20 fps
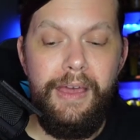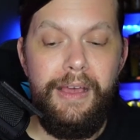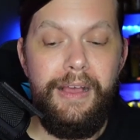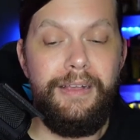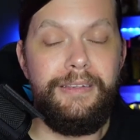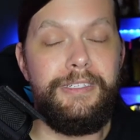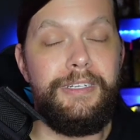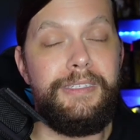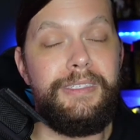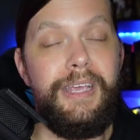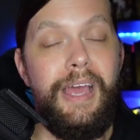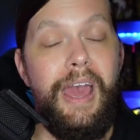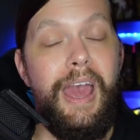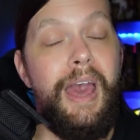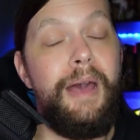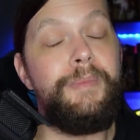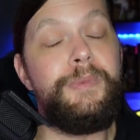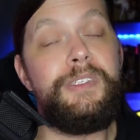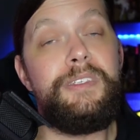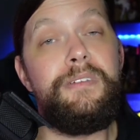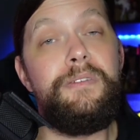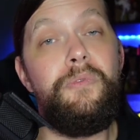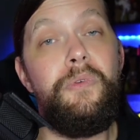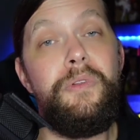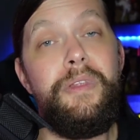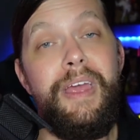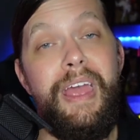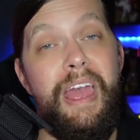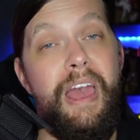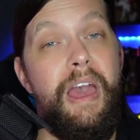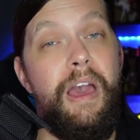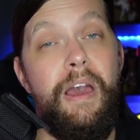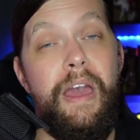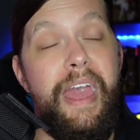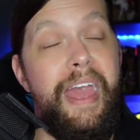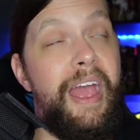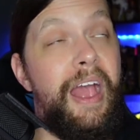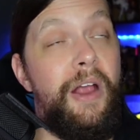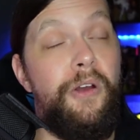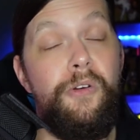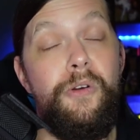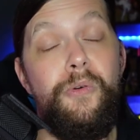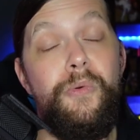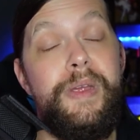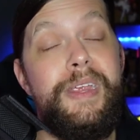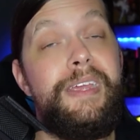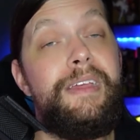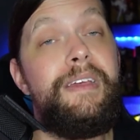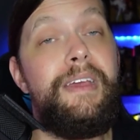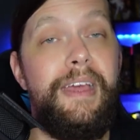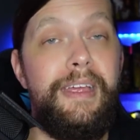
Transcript: is just absolutely harrowing